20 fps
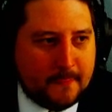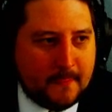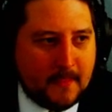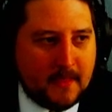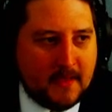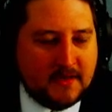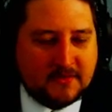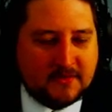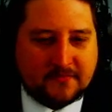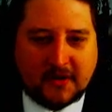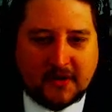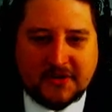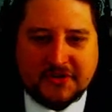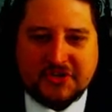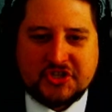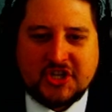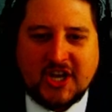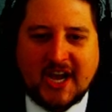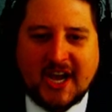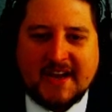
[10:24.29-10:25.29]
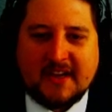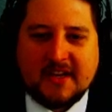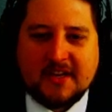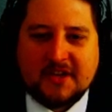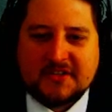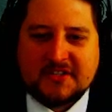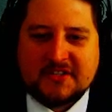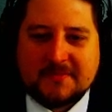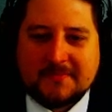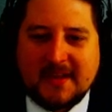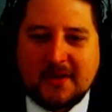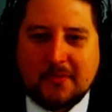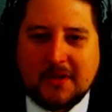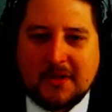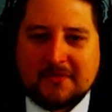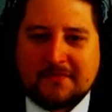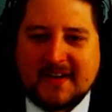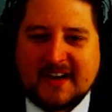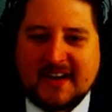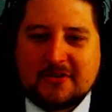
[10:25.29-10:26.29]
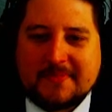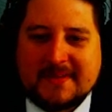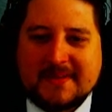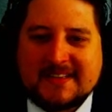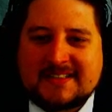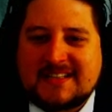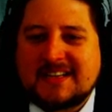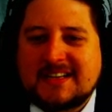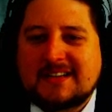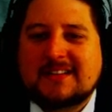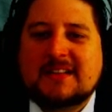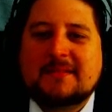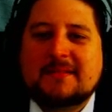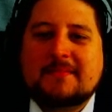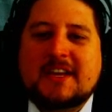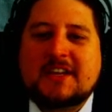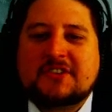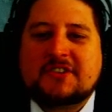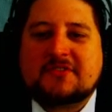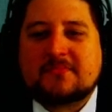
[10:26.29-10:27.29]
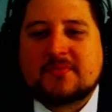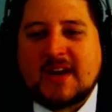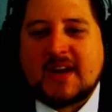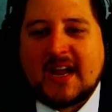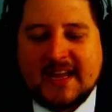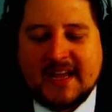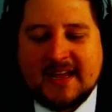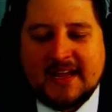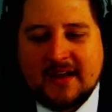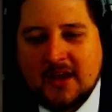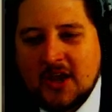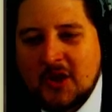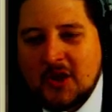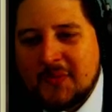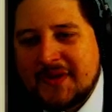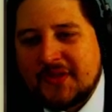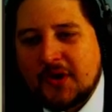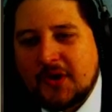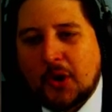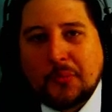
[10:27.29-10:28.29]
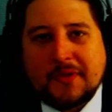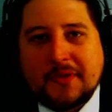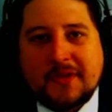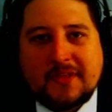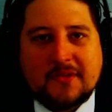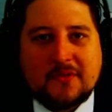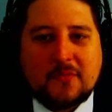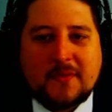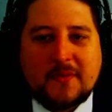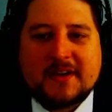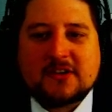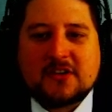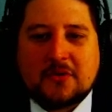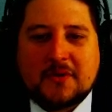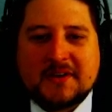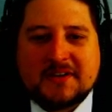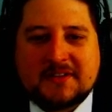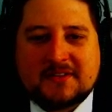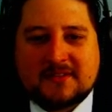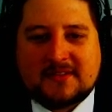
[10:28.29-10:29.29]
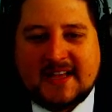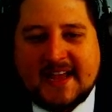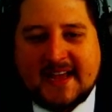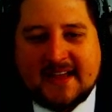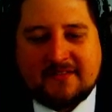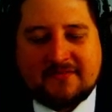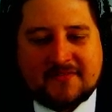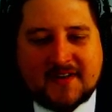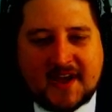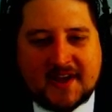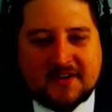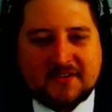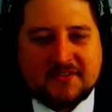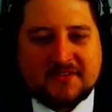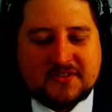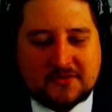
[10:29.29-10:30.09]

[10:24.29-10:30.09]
As far as China goes, the main qualifier will be a single elimination bracket with only the winner going to the LAN finals.